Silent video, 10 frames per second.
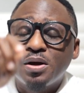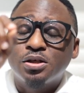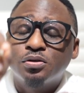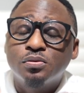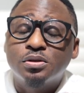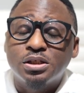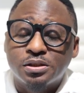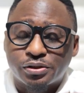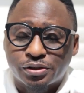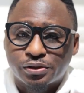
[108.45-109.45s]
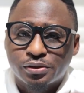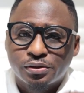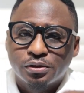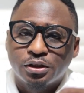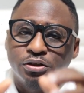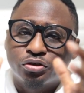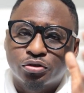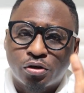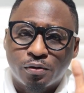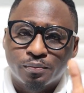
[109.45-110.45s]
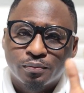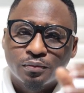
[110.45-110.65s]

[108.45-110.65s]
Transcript: we do this in Scrum